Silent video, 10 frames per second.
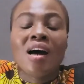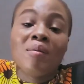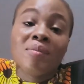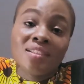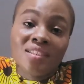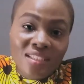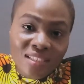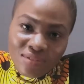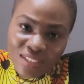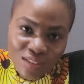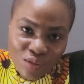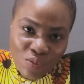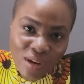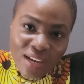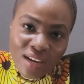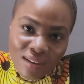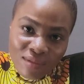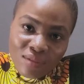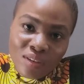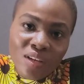How much leave days do I
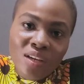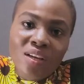have?